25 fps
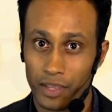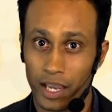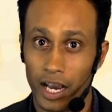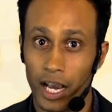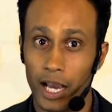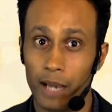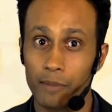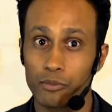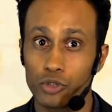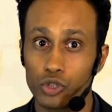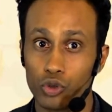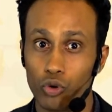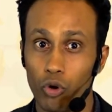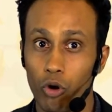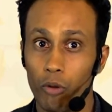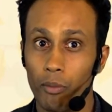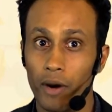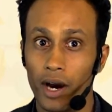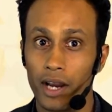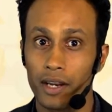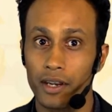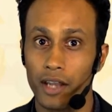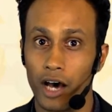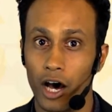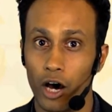I am sure
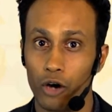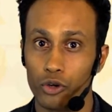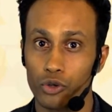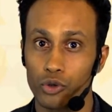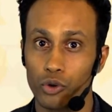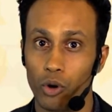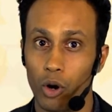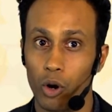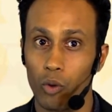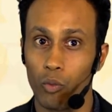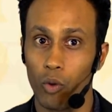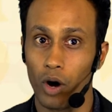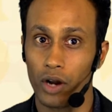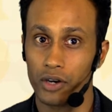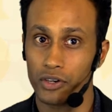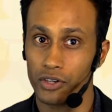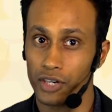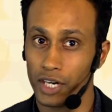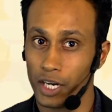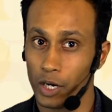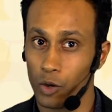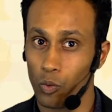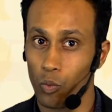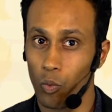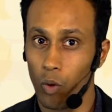by now you are
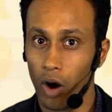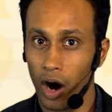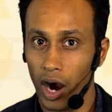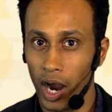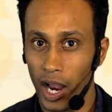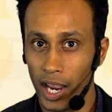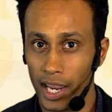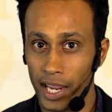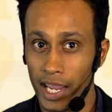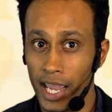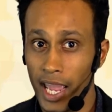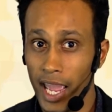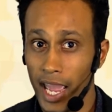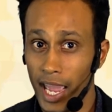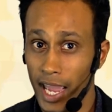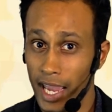wondering why